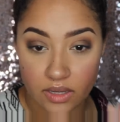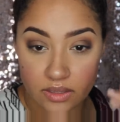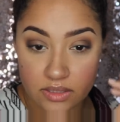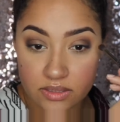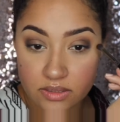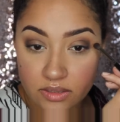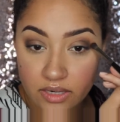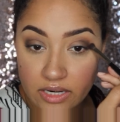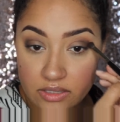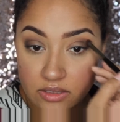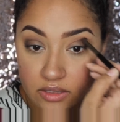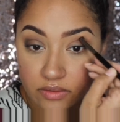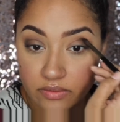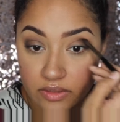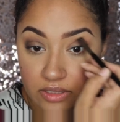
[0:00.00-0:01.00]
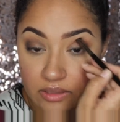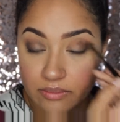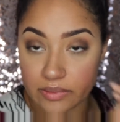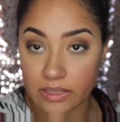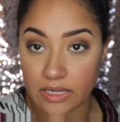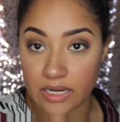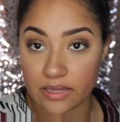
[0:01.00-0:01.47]
These are actually
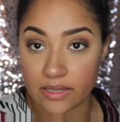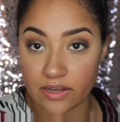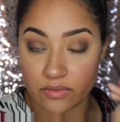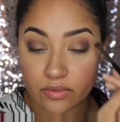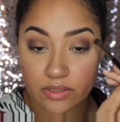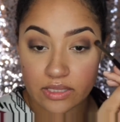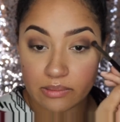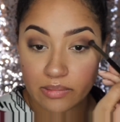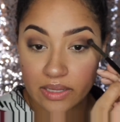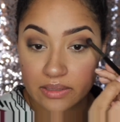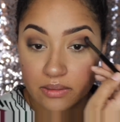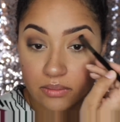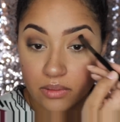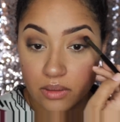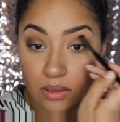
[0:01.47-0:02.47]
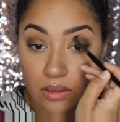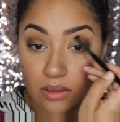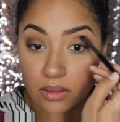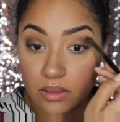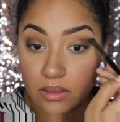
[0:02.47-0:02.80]
really blendable.